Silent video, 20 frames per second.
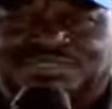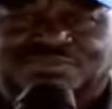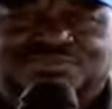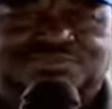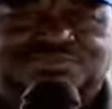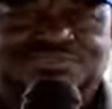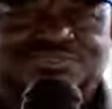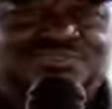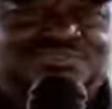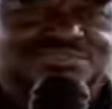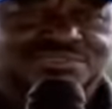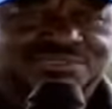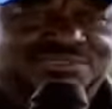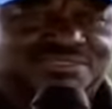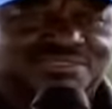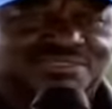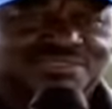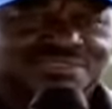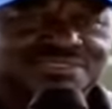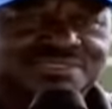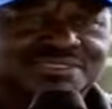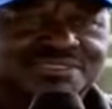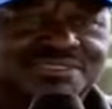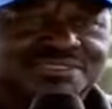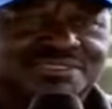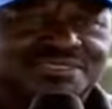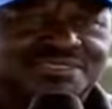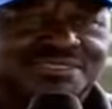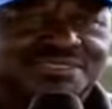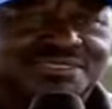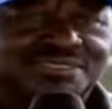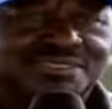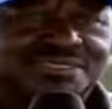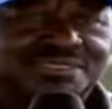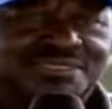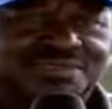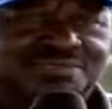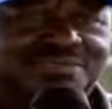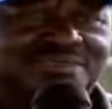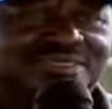negotiations.
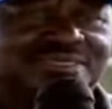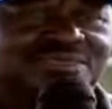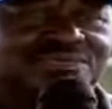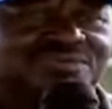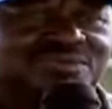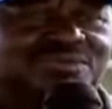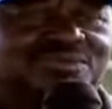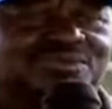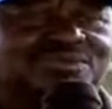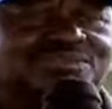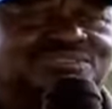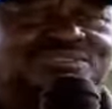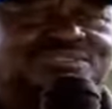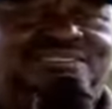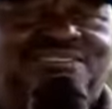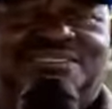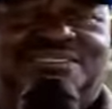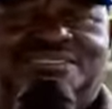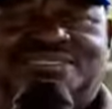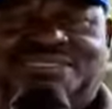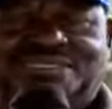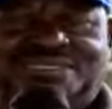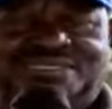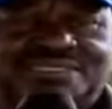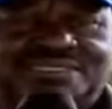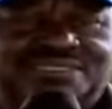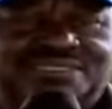Na kuna hitu wa horse trading.